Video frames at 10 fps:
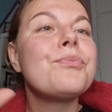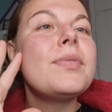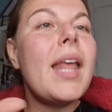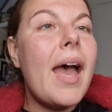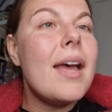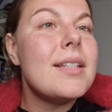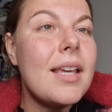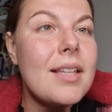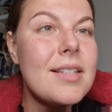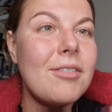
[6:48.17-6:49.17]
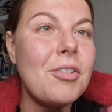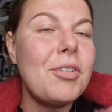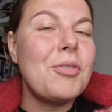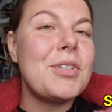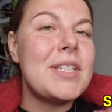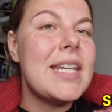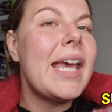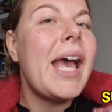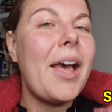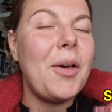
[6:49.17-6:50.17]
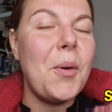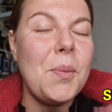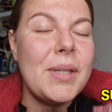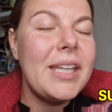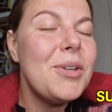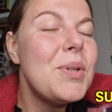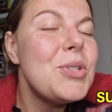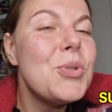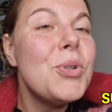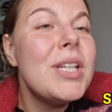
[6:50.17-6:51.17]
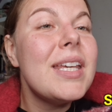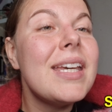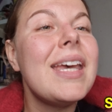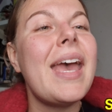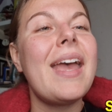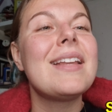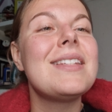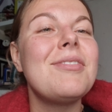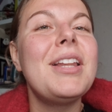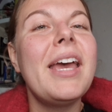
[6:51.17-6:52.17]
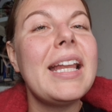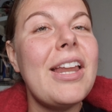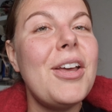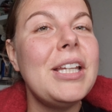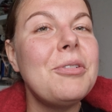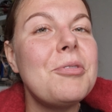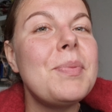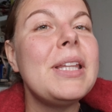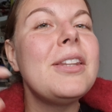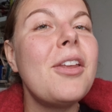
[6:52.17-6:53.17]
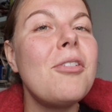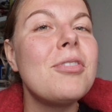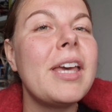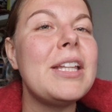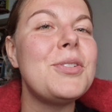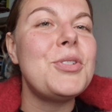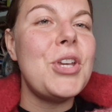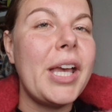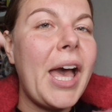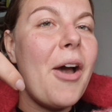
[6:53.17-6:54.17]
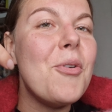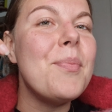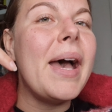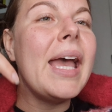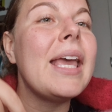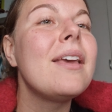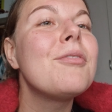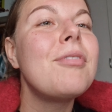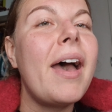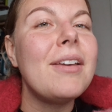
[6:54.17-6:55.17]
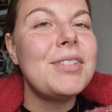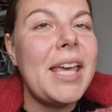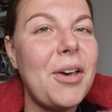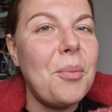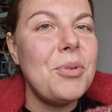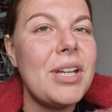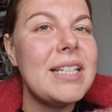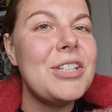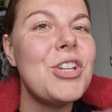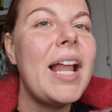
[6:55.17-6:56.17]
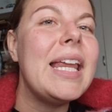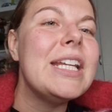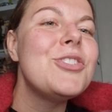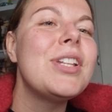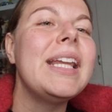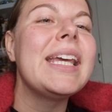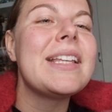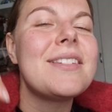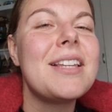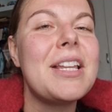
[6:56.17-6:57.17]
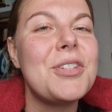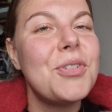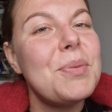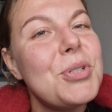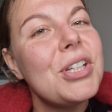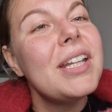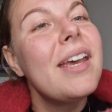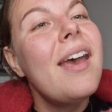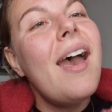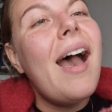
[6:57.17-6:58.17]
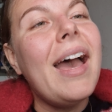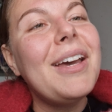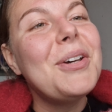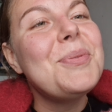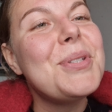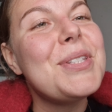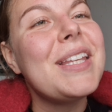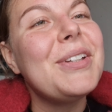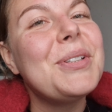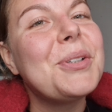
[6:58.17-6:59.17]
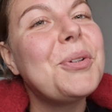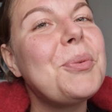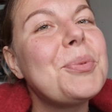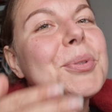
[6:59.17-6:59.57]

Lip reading: That is everything for today. I hope that you enjoyed it, and if you like learning with me, don't forget to check out my 5-day copywriting challenge. The link is in the description. I hope to see you in the group.